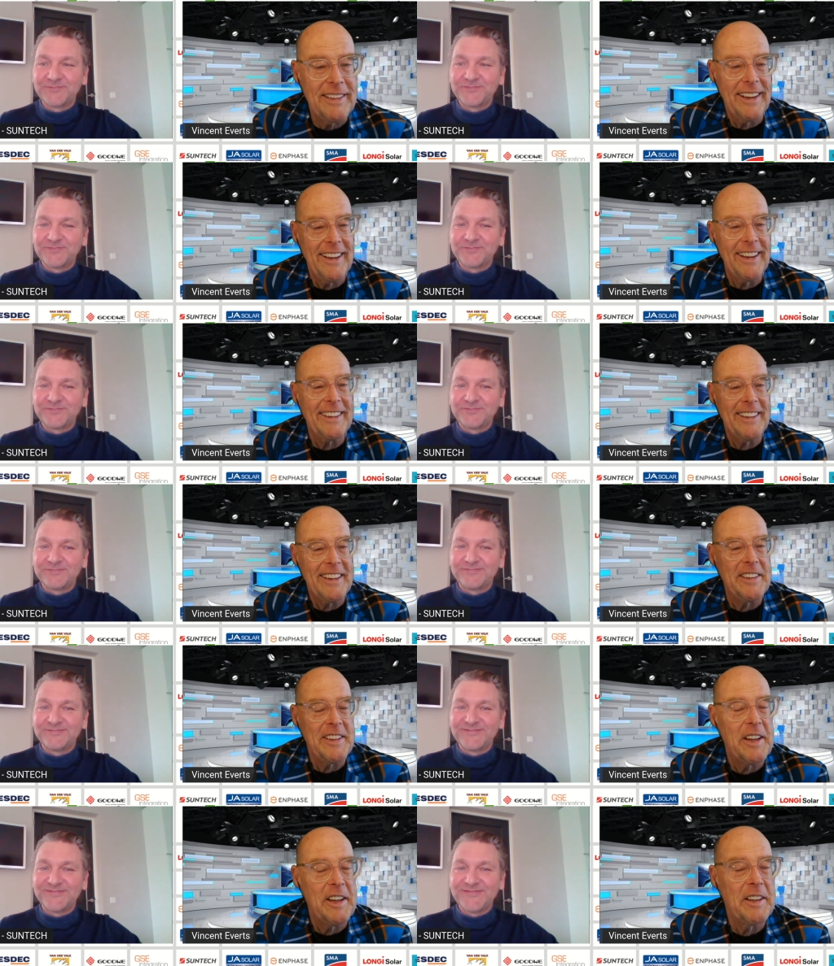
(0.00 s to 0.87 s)
Speaker 1: that
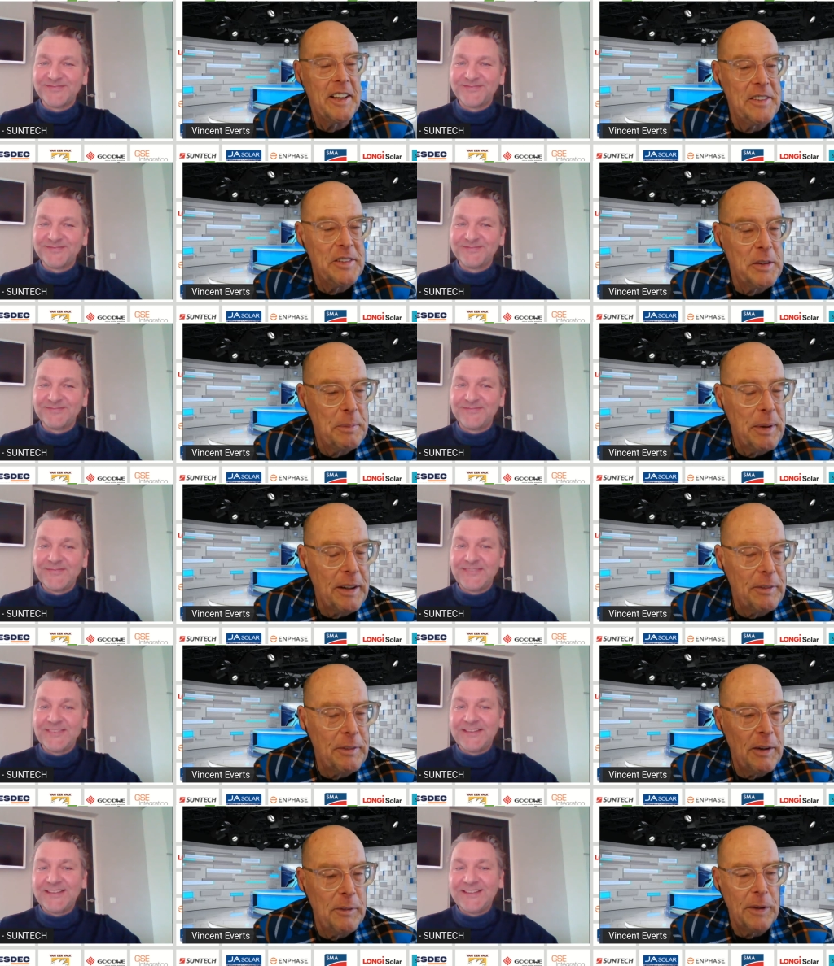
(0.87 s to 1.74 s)
you, that your
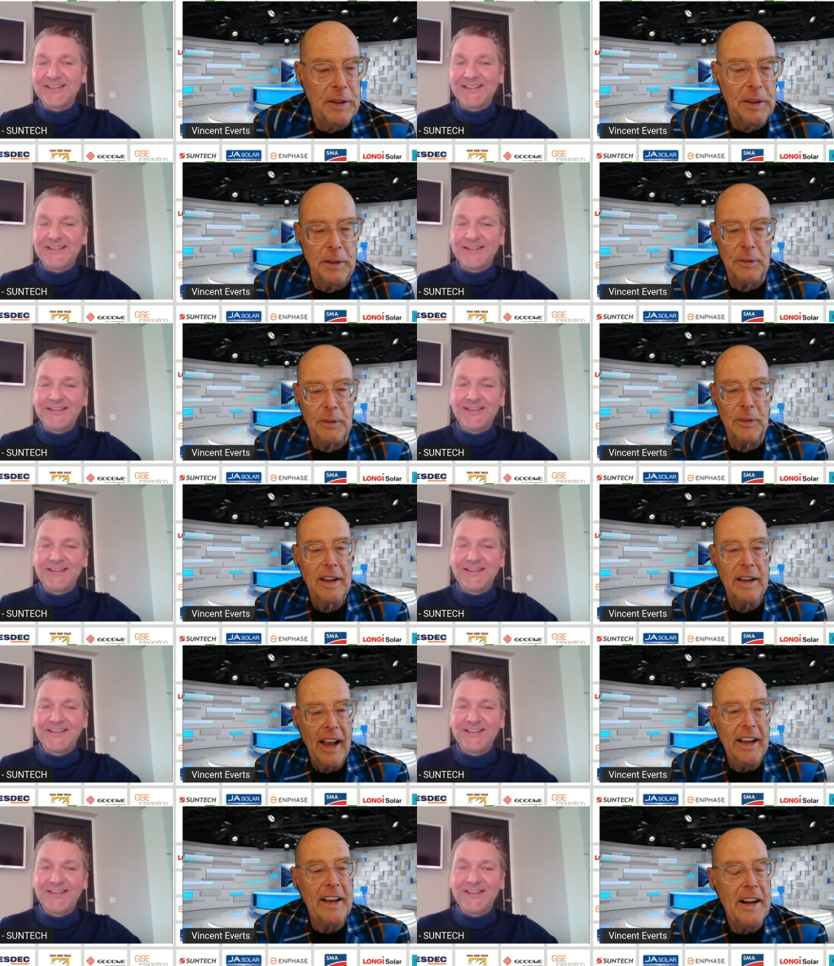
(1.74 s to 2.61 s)
background where you're
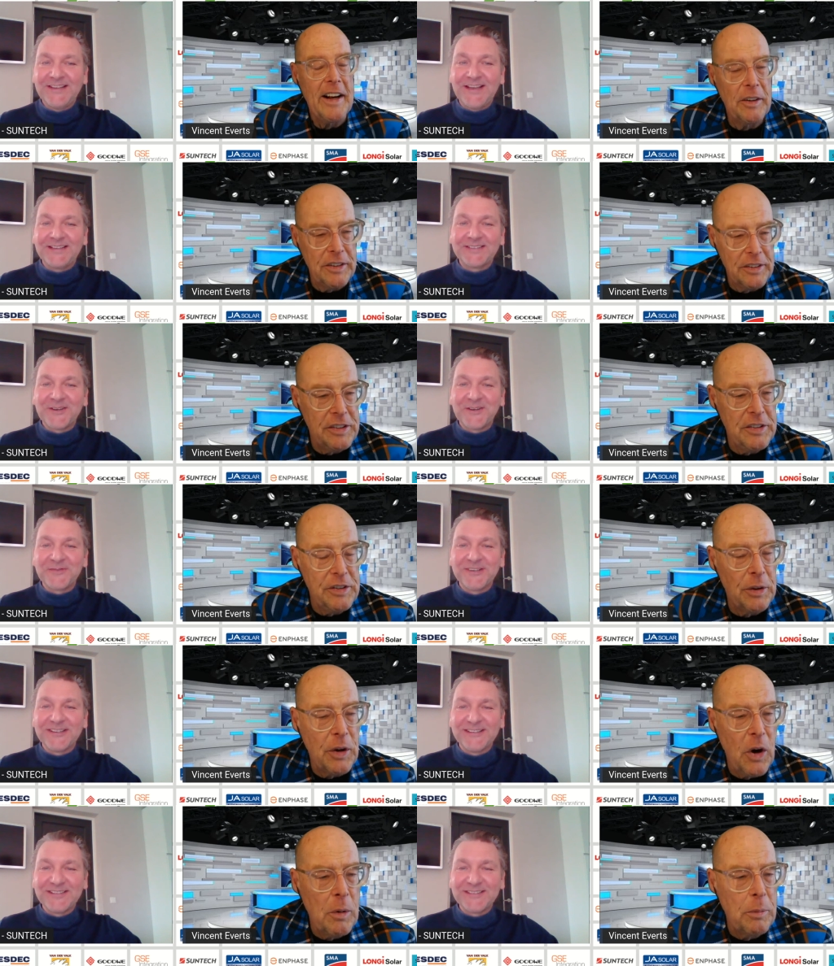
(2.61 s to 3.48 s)
hanging out. Yeah, is this your
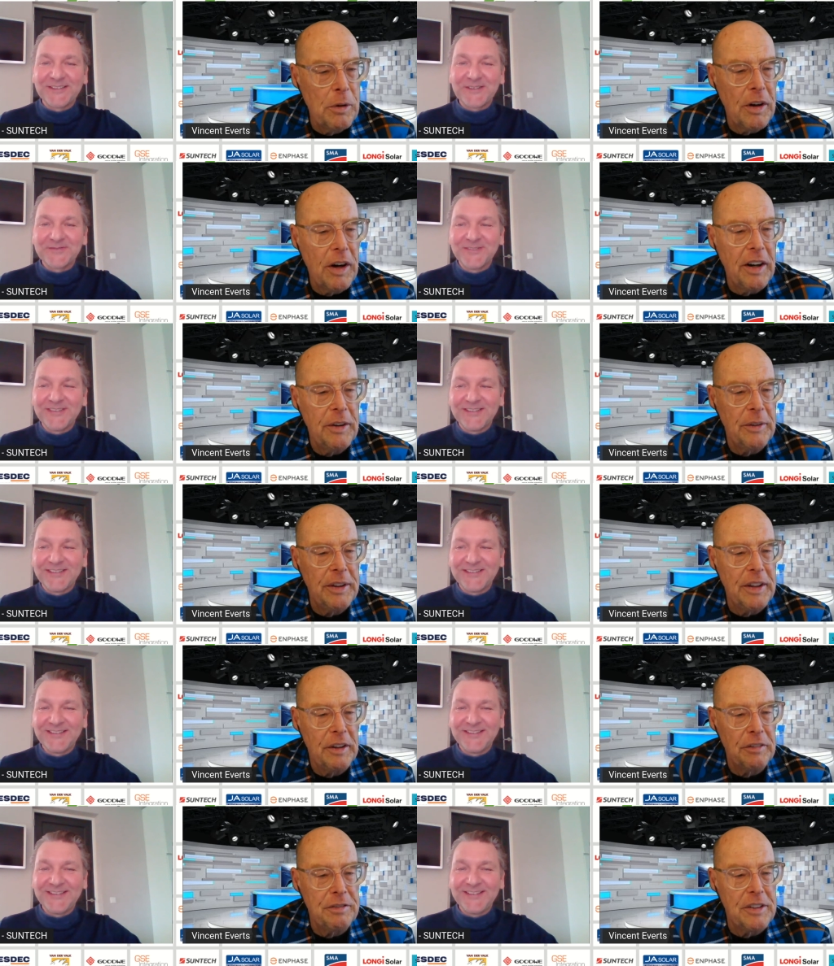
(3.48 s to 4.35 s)
home, home or home. are you in the
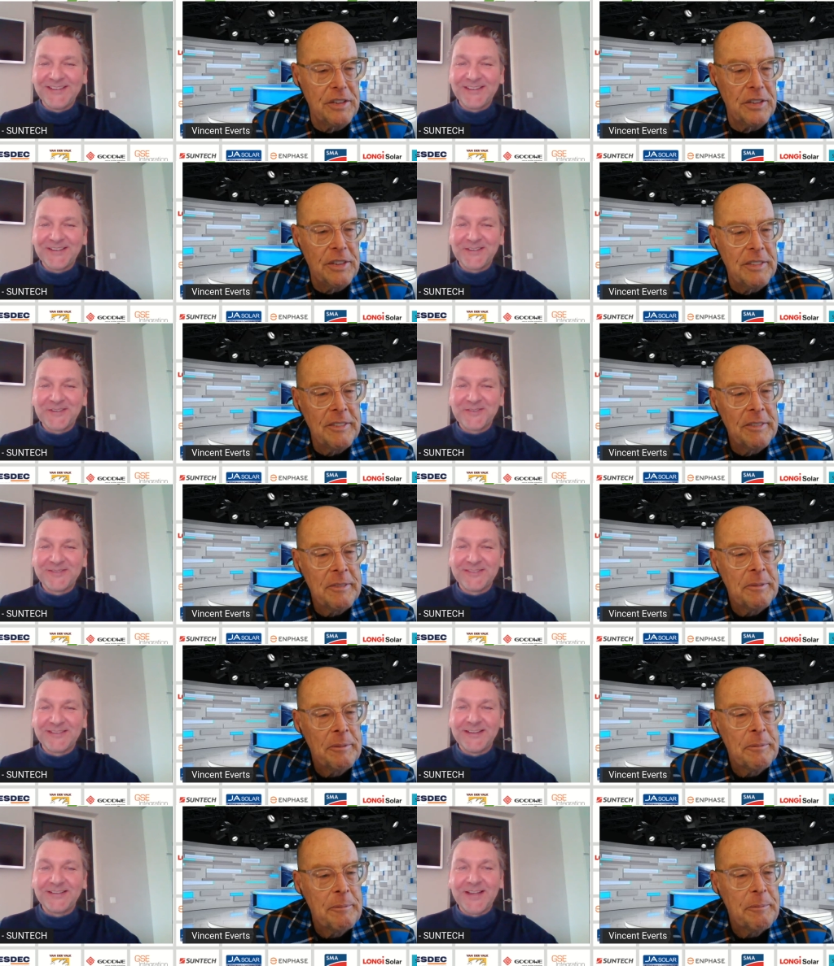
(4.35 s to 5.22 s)
office? Yeah.
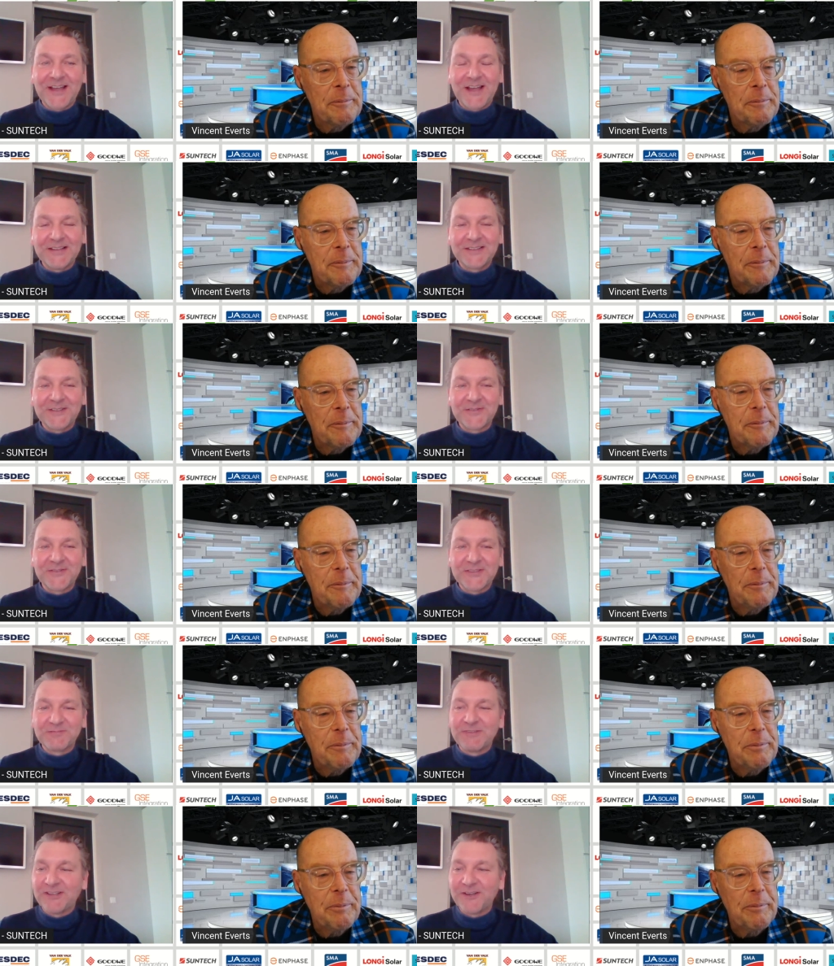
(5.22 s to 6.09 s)
Speaker 2: Uh, no, it's
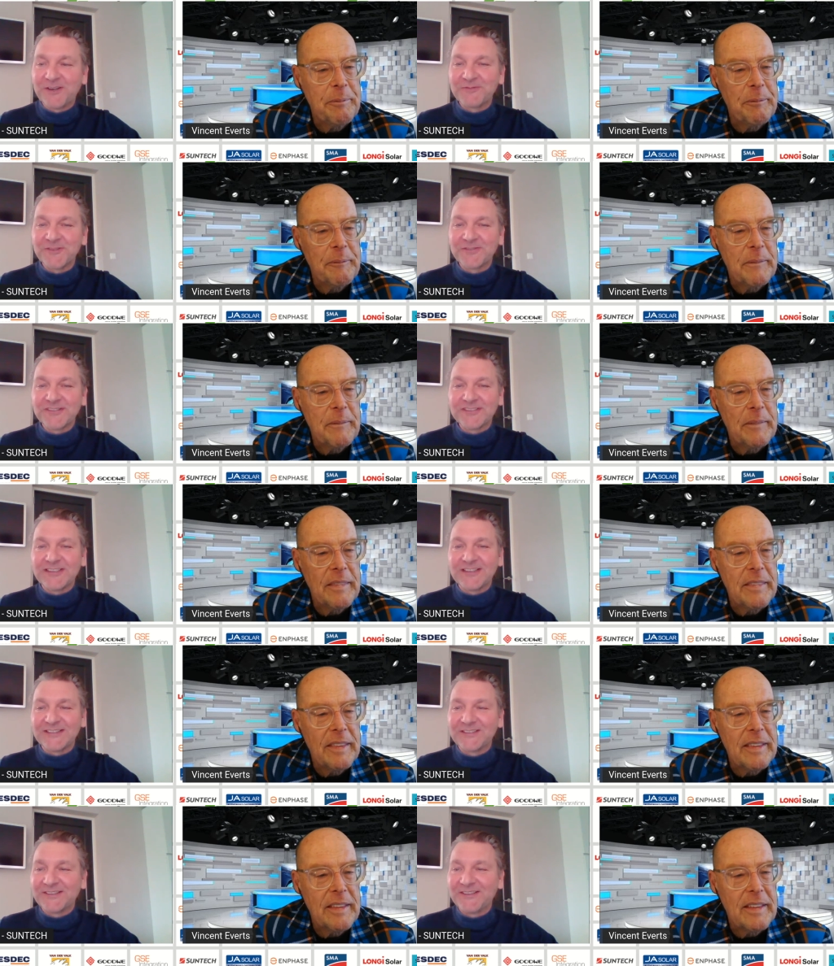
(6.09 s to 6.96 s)
office, but home
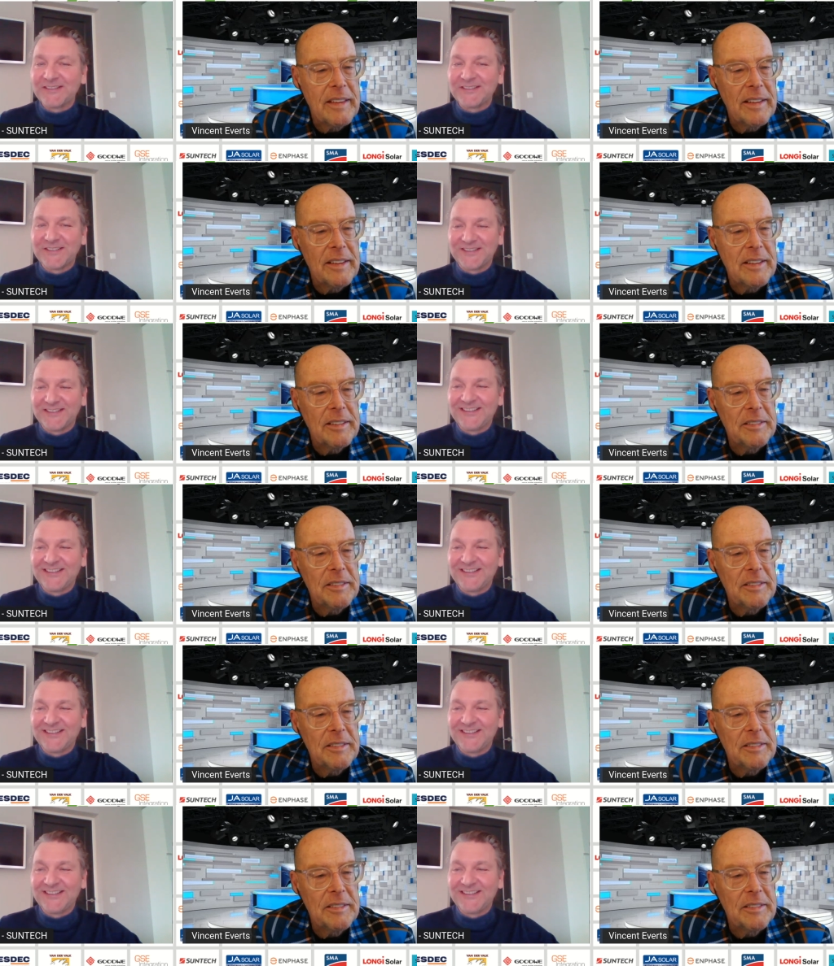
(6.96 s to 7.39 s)
office, yes, yes.